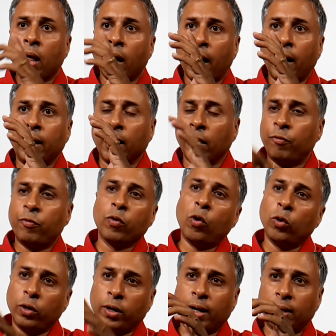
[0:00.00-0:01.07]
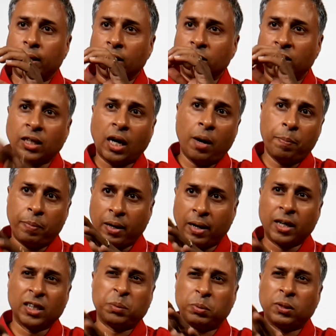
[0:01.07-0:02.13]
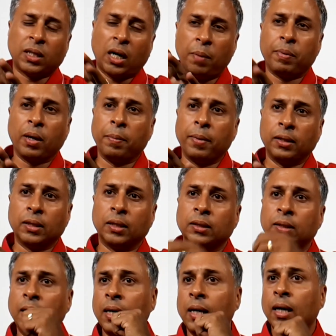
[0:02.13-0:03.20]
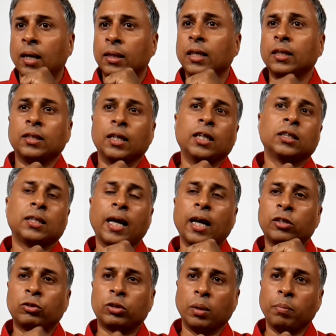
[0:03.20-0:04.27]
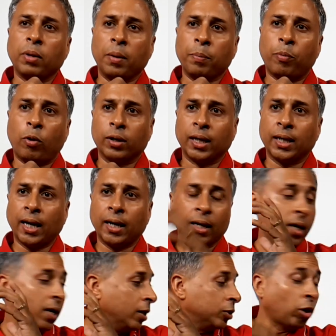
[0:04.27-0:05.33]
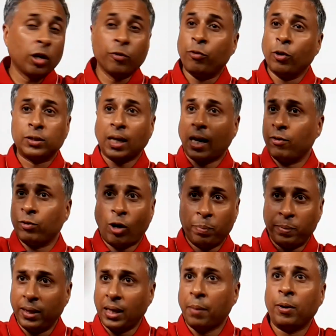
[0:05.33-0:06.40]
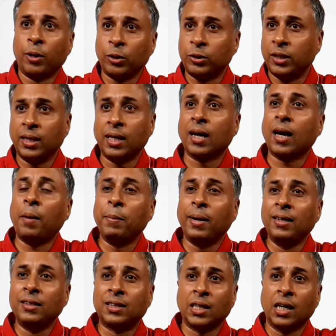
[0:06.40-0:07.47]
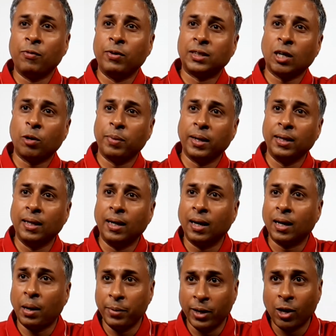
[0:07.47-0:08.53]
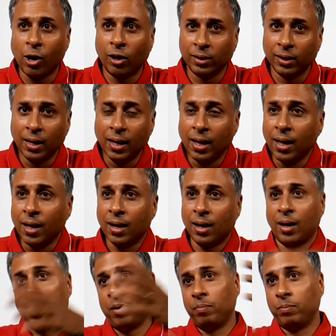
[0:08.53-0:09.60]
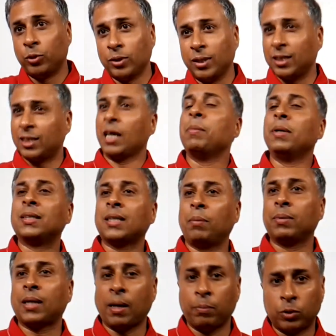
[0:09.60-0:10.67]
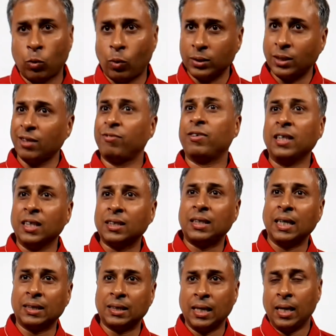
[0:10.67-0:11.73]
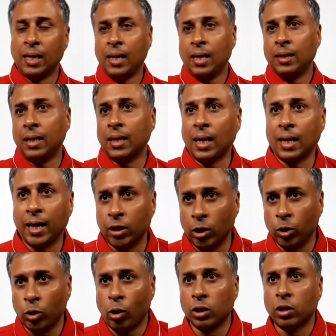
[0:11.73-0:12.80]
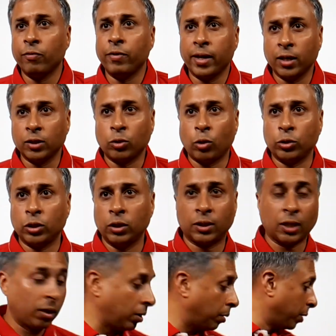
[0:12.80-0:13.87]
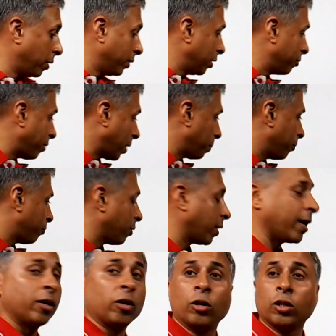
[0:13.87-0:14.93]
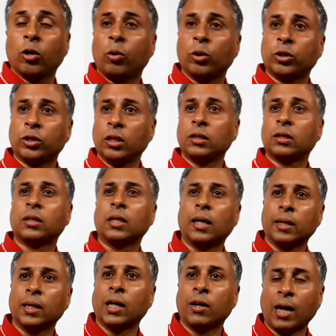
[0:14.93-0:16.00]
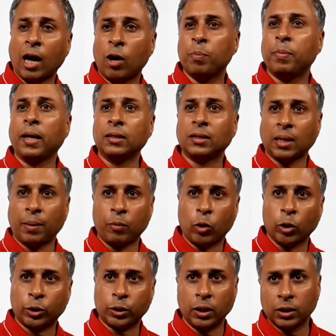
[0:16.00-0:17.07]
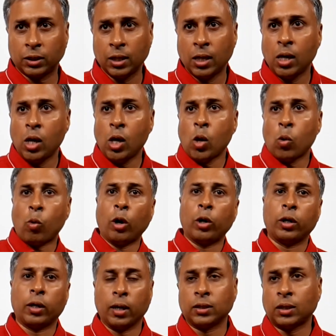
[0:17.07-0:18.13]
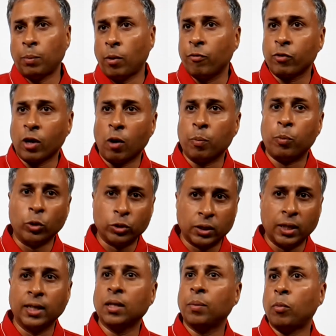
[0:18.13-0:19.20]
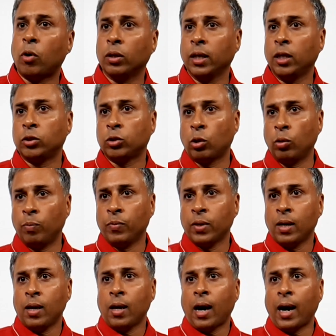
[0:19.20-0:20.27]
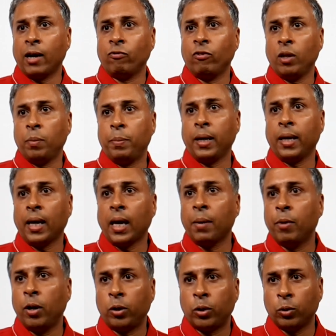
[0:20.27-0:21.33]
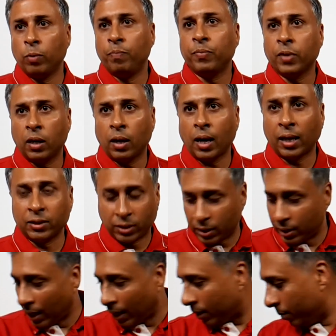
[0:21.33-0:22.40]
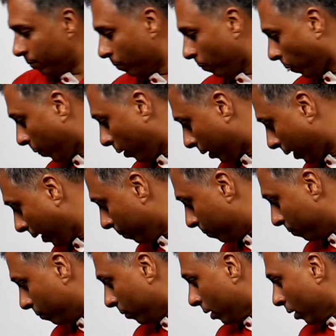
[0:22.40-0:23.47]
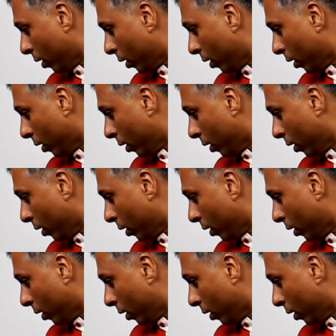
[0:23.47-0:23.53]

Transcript: And if you want to get sharp, crisp, sharp images, this is extremely important. And sorry folks, I have not been able to see the comments which have been coming on. So just give me some time. So once I finish this, then I'll get on to all the various questions. And even in fact, before I get on to the questions, there have been some questions what some of you have posted in the morning. So I will be able to answer that. Okay.